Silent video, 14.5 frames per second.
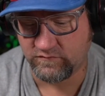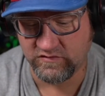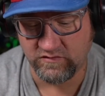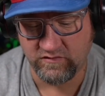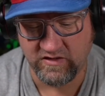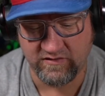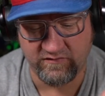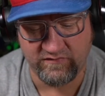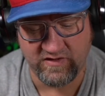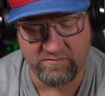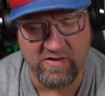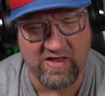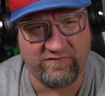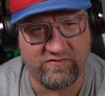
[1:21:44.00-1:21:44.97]
like
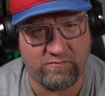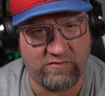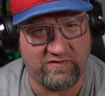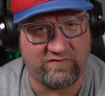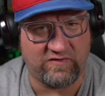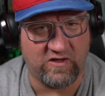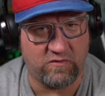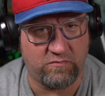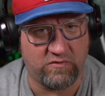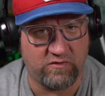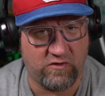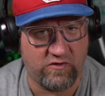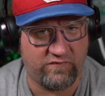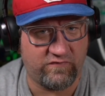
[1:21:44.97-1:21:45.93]
Masterpiece scale, but
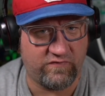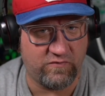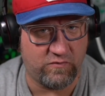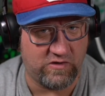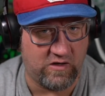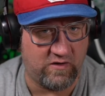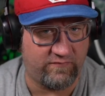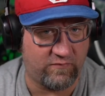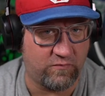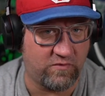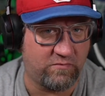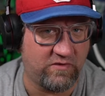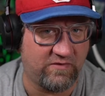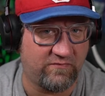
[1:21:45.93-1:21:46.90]
larger than what Huffer
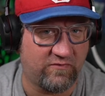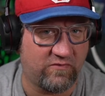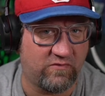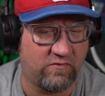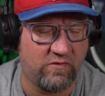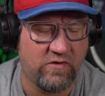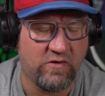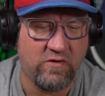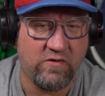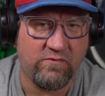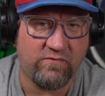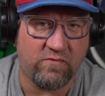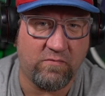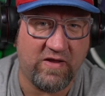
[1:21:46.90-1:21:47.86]
would be for
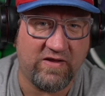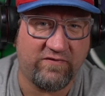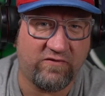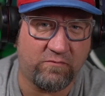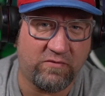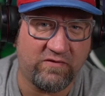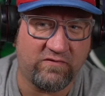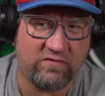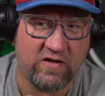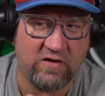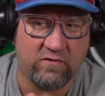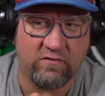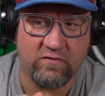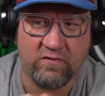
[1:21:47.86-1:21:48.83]
Masterpiece
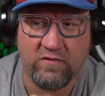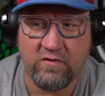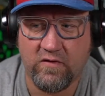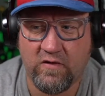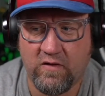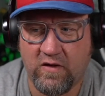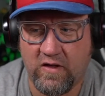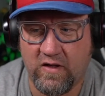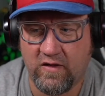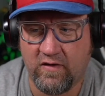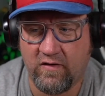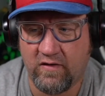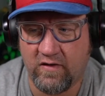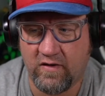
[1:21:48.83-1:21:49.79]
scale.
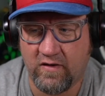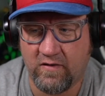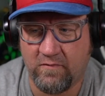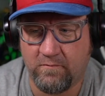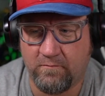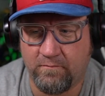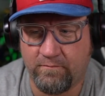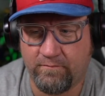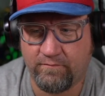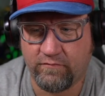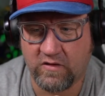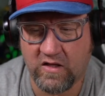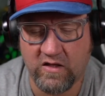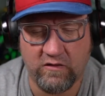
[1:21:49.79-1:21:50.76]
And
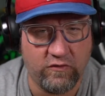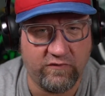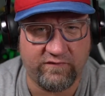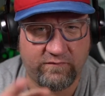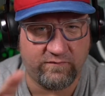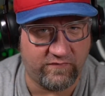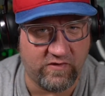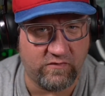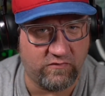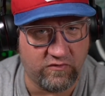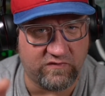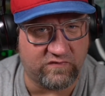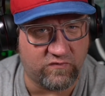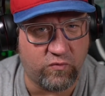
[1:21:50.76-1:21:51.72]
it looks
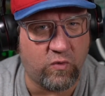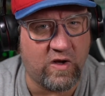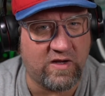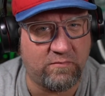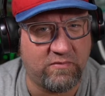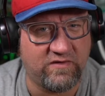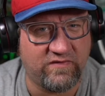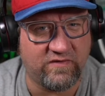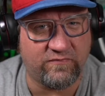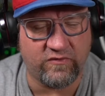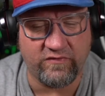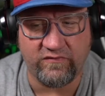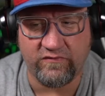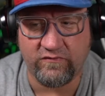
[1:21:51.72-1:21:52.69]
quite a bit
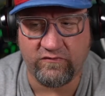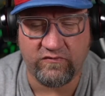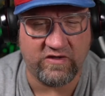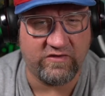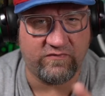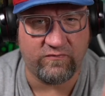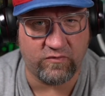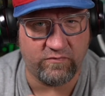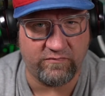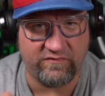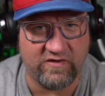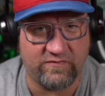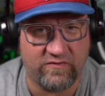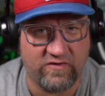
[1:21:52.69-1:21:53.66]
different. Transforms
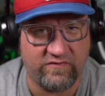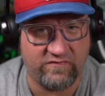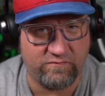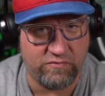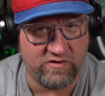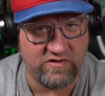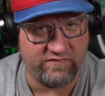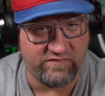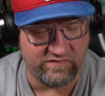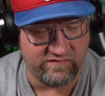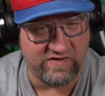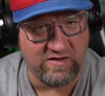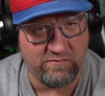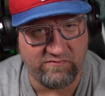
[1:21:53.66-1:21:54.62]
different, but it's the
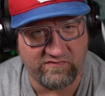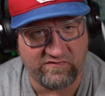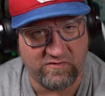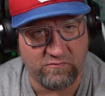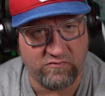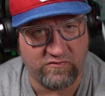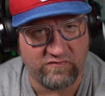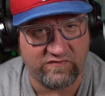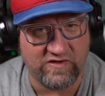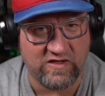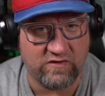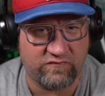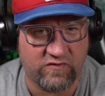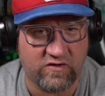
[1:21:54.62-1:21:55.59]
same similar
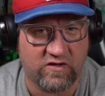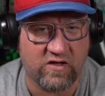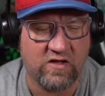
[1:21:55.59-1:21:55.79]
style truck.